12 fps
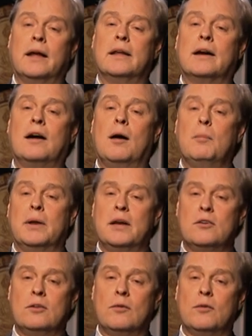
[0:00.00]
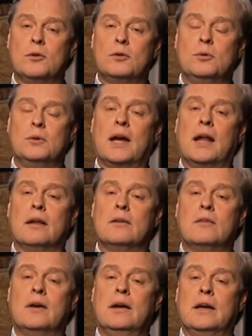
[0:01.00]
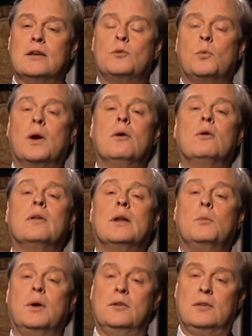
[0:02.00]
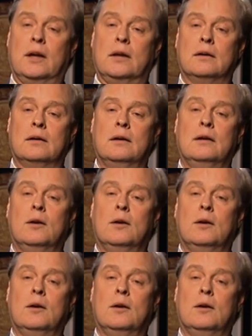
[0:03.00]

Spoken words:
And the combination of those two talents is rarer than we think.